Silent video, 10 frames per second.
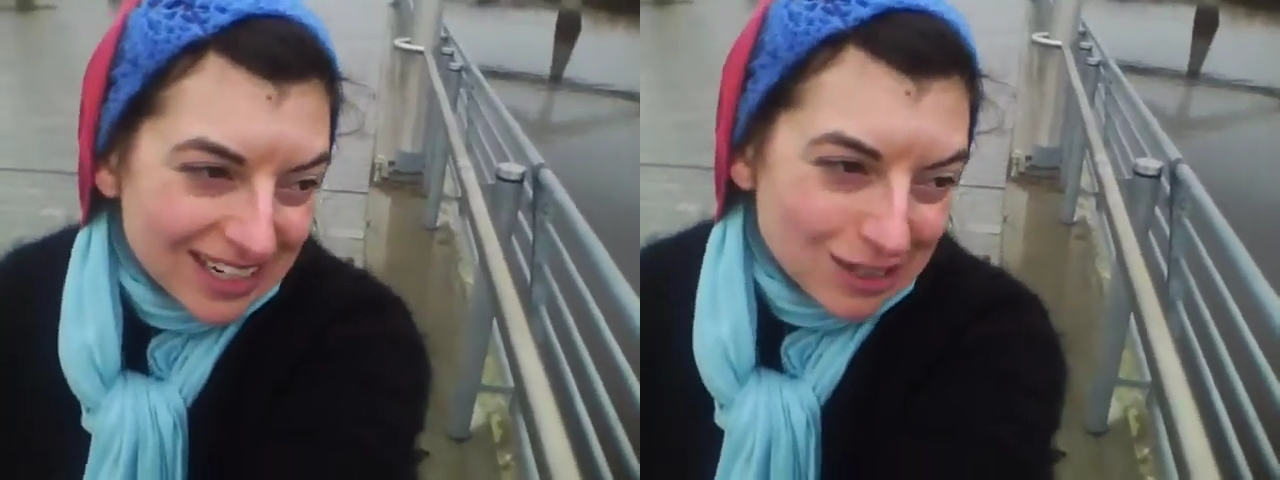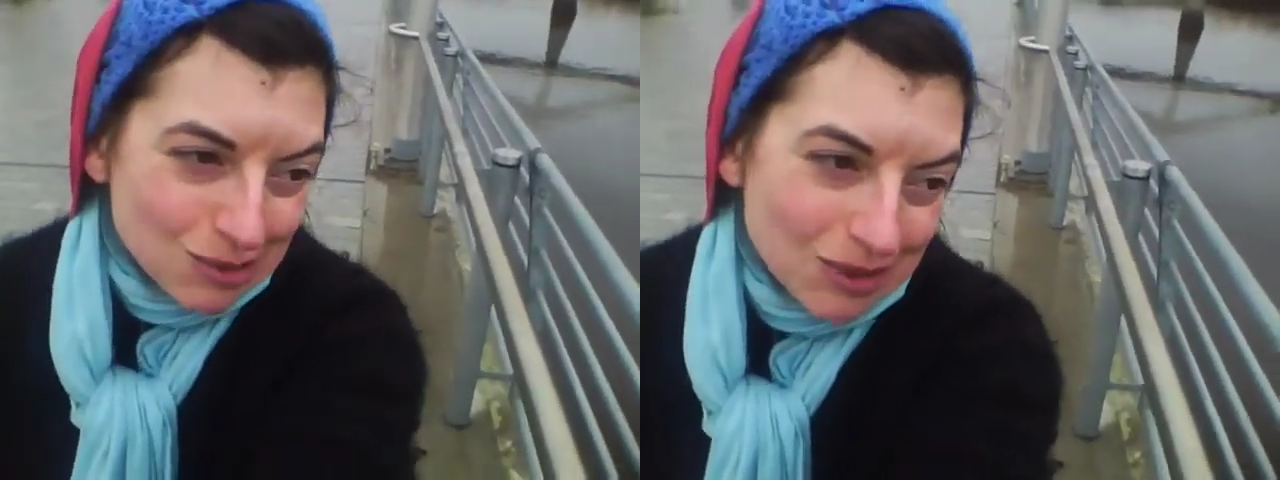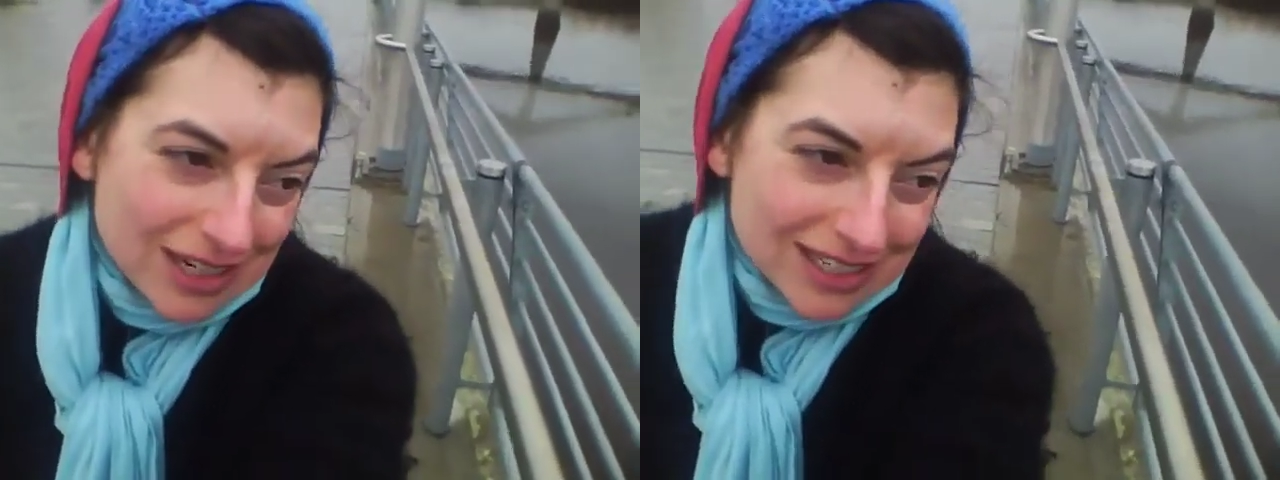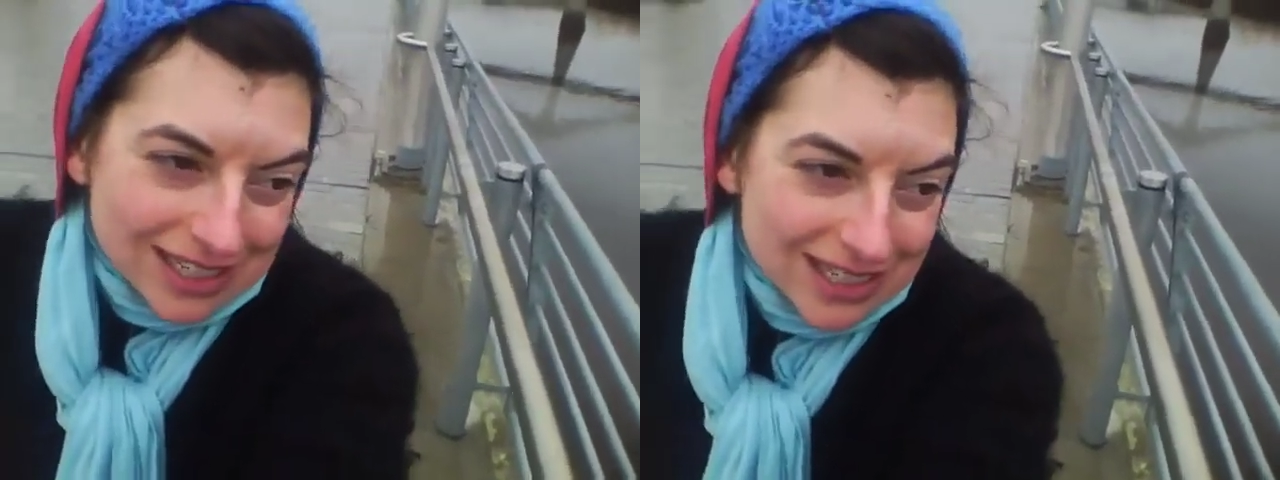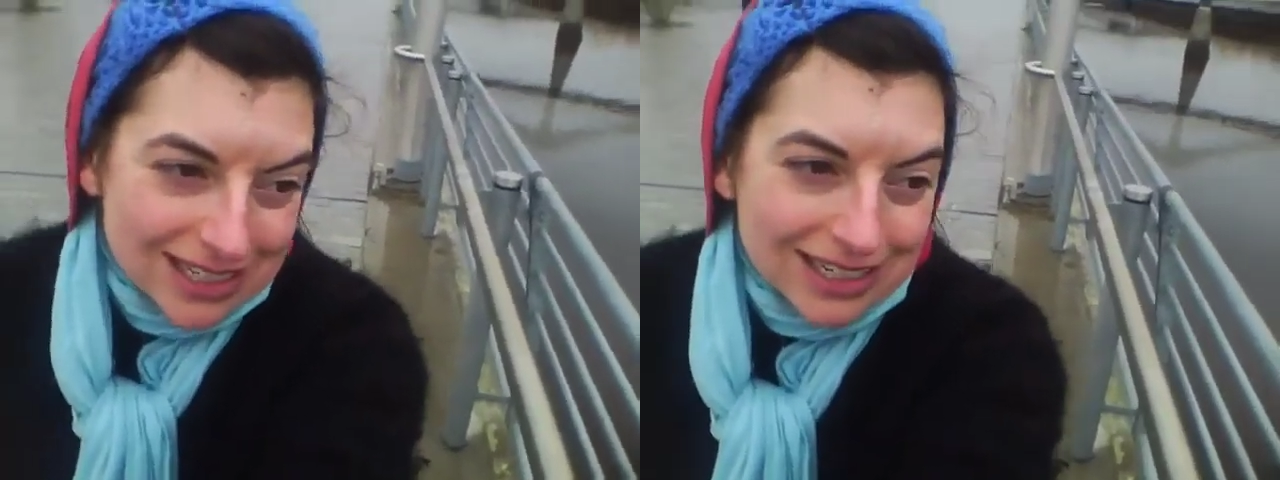you want
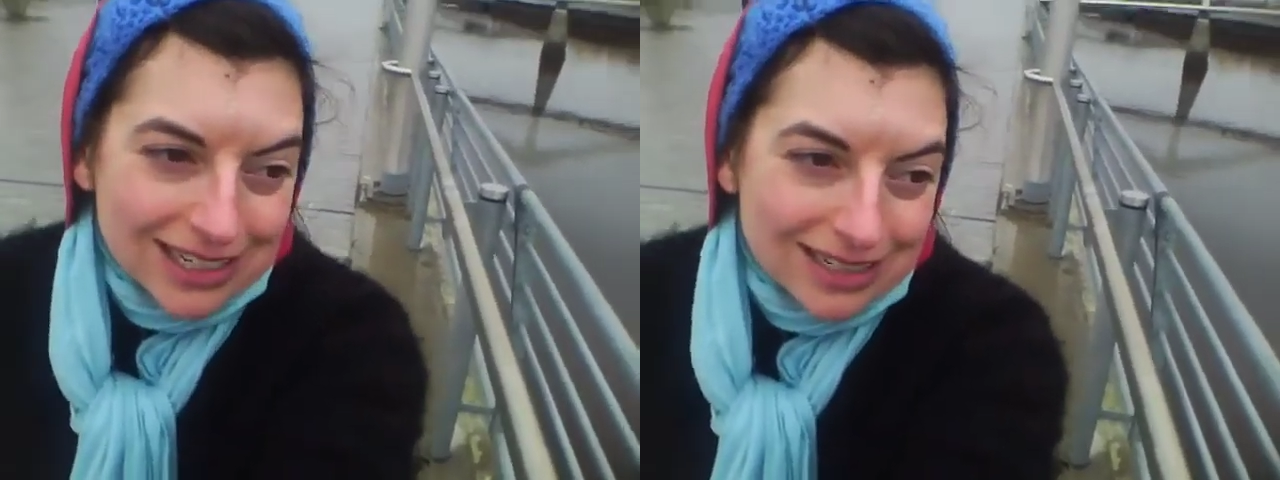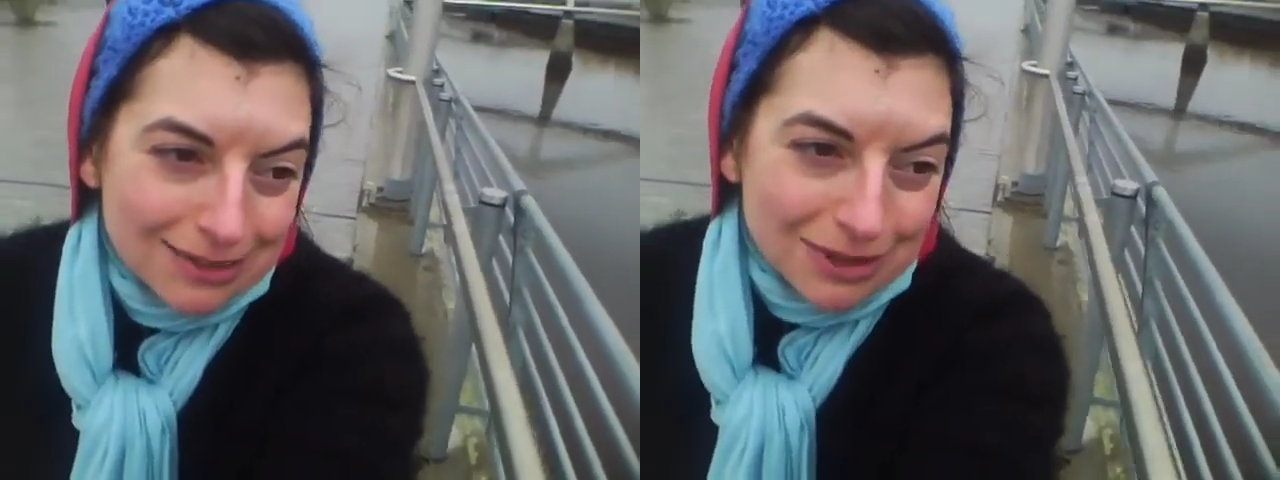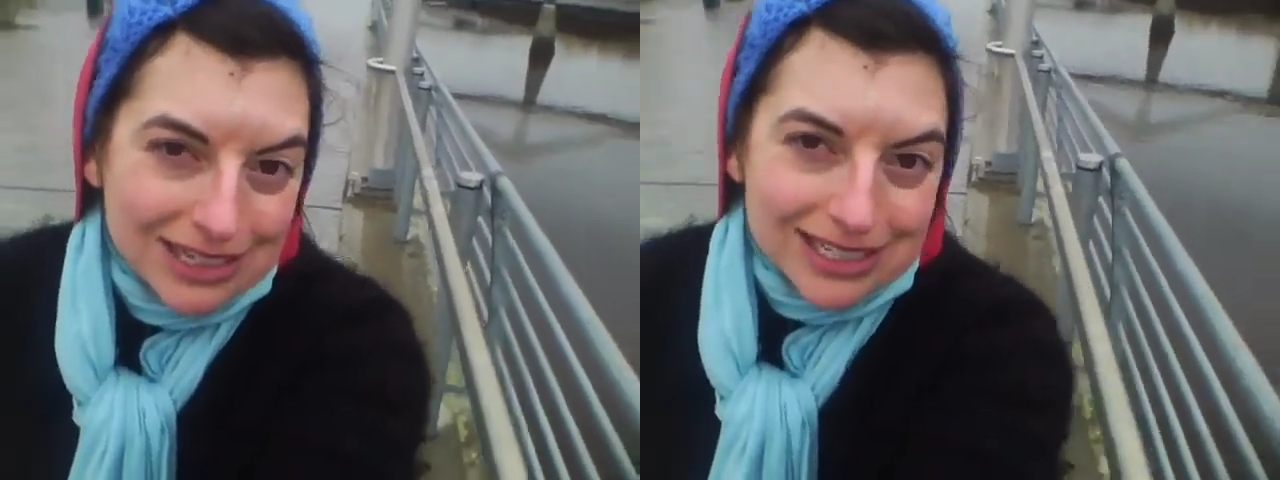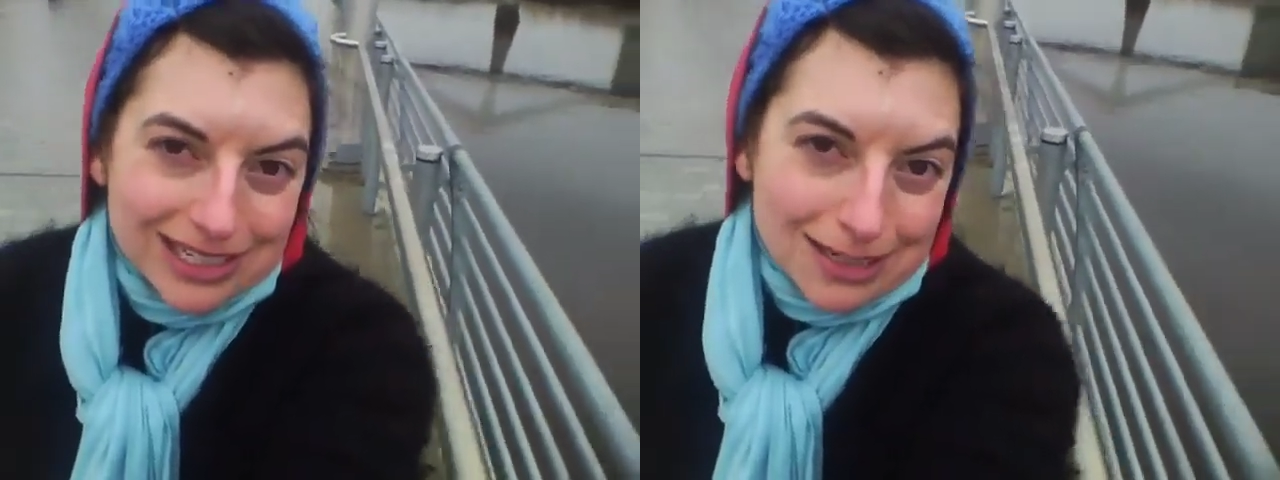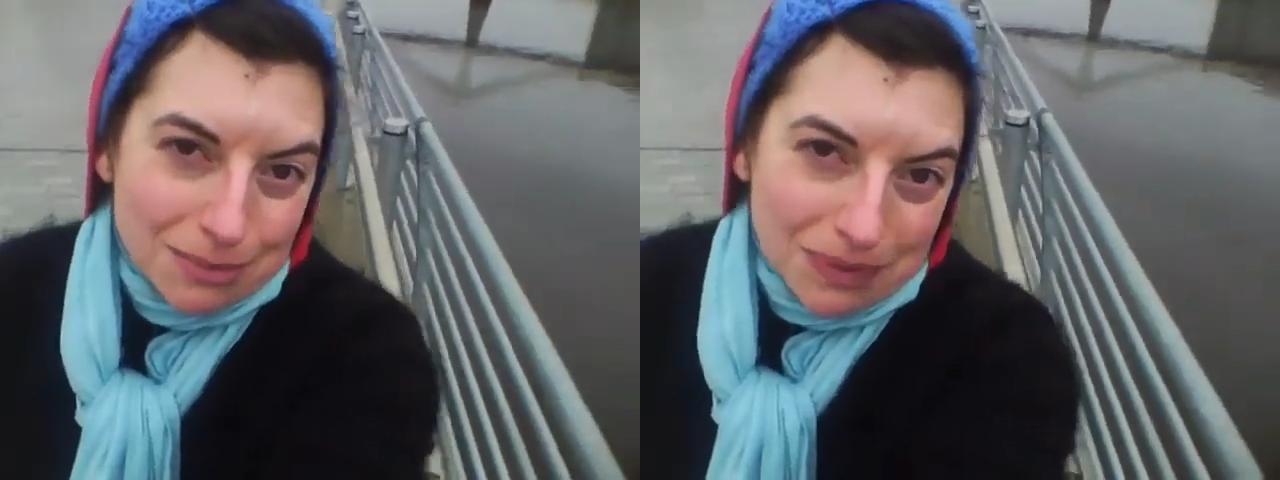it
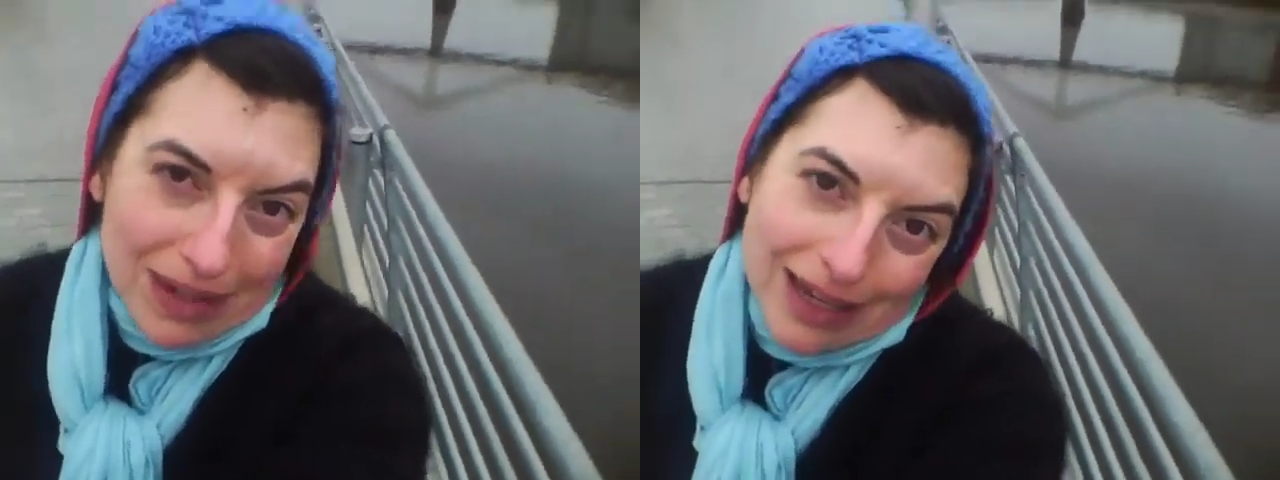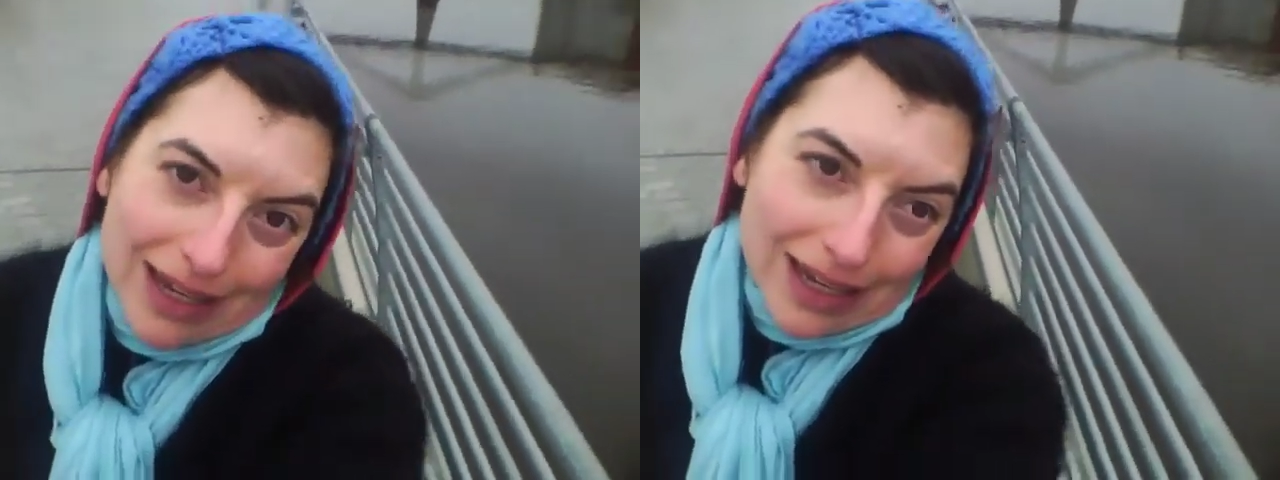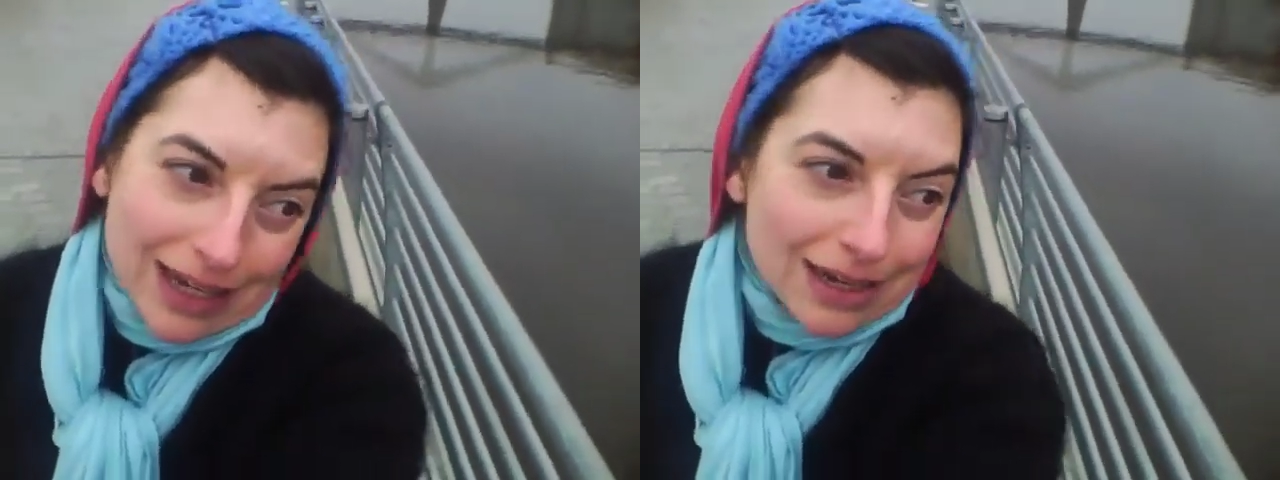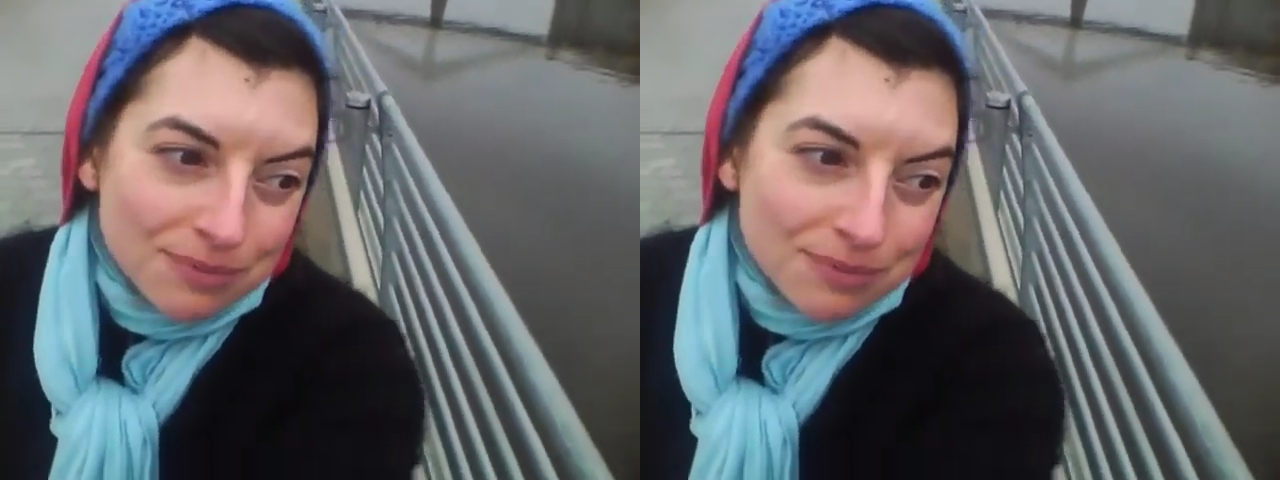to be,